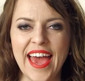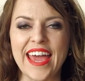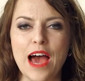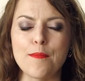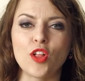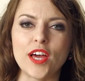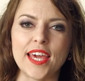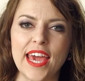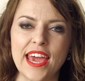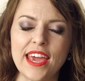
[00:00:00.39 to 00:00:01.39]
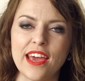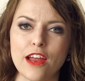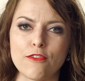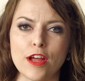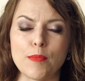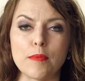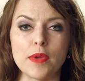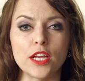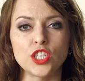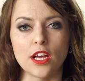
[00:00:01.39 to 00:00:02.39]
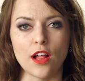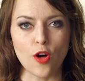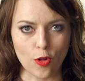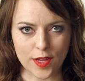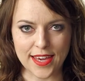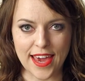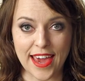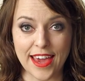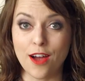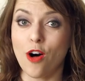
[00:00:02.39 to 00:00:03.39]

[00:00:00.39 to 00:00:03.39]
Hey, I'm Olga Kay, and I run my main channel Olga Kay,